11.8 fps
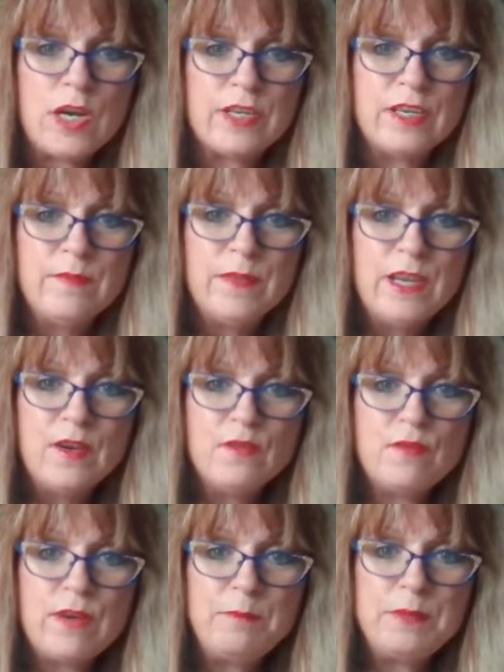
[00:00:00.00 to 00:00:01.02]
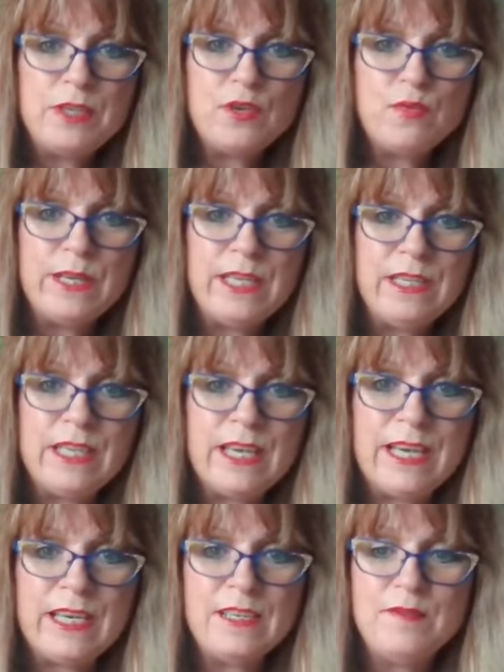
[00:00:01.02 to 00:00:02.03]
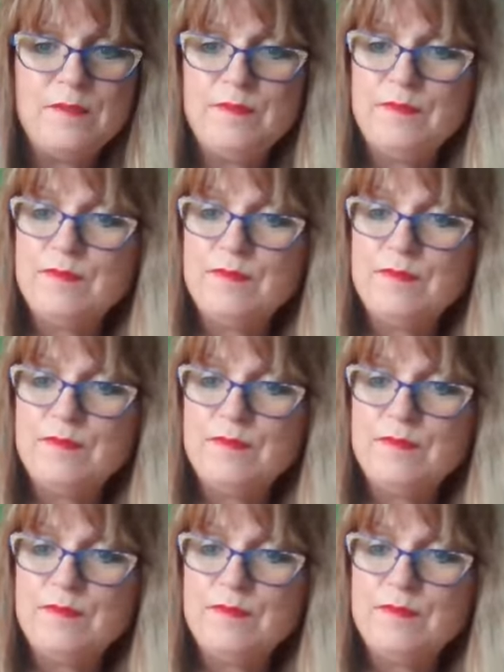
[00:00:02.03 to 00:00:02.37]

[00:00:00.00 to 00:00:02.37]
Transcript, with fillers: water right between that.